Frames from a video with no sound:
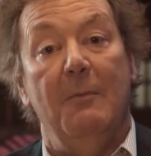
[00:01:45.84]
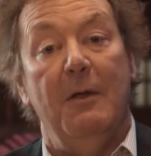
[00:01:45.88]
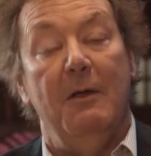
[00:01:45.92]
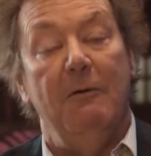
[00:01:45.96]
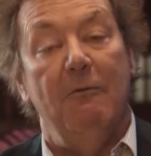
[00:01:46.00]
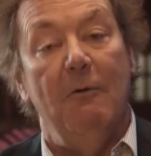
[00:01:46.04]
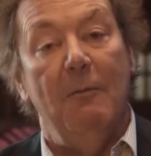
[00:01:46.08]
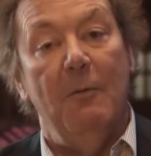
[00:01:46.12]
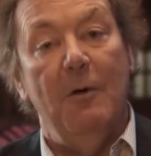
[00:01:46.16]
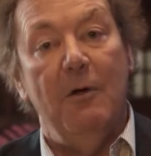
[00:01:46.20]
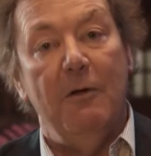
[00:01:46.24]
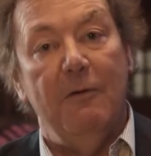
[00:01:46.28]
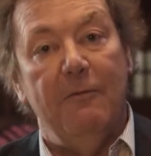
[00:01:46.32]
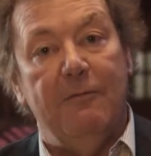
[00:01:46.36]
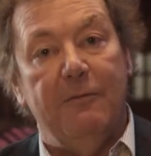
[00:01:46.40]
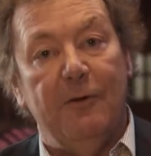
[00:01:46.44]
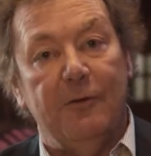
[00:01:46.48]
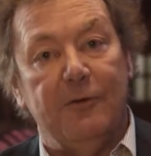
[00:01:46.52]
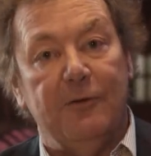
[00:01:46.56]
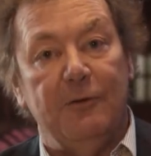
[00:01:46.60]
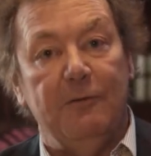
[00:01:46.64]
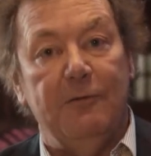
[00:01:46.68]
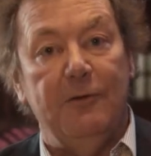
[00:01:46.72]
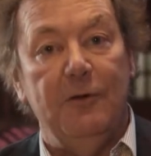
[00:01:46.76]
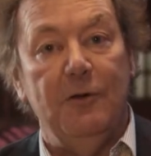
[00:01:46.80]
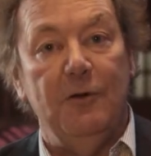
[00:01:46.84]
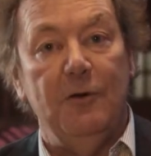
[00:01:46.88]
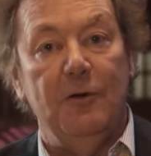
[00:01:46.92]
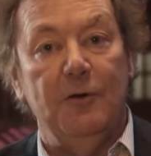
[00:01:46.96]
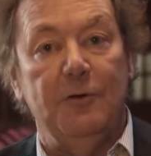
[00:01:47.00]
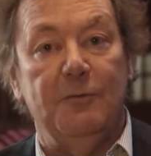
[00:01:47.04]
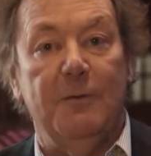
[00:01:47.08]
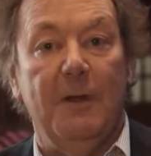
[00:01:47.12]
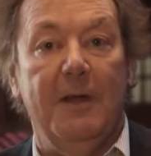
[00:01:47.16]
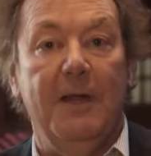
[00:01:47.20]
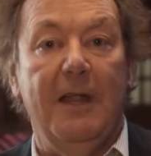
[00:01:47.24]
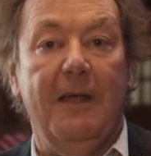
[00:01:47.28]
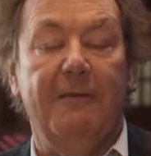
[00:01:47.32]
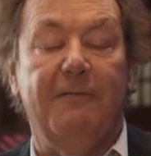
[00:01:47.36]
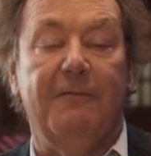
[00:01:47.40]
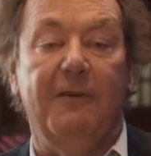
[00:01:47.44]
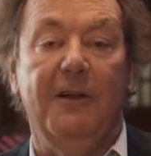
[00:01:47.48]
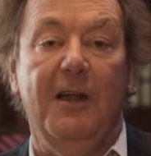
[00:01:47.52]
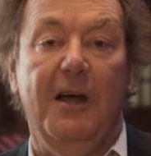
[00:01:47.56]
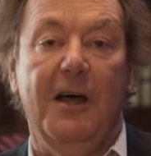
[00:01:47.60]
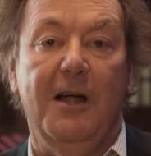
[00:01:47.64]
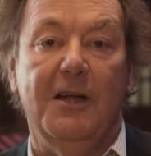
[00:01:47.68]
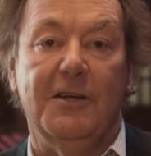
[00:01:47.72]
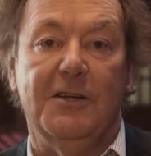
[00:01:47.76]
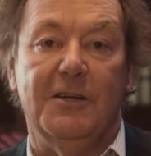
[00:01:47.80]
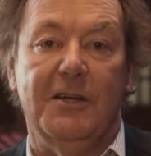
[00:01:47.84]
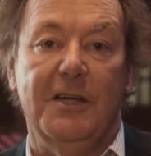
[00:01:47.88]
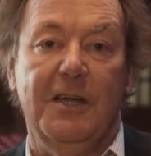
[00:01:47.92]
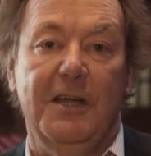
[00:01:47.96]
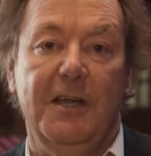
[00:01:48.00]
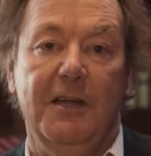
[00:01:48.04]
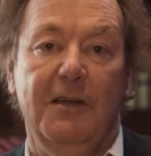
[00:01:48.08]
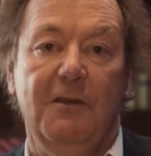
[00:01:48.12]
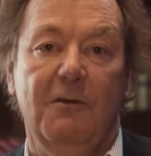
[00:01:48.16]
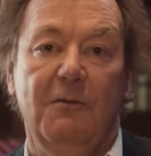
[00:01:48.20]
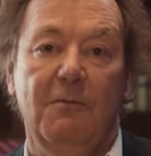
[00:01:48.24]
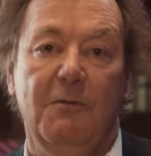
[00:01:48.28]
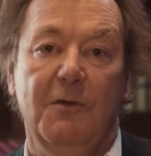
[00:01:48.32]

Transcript: we remove fossil fuels, we're left largely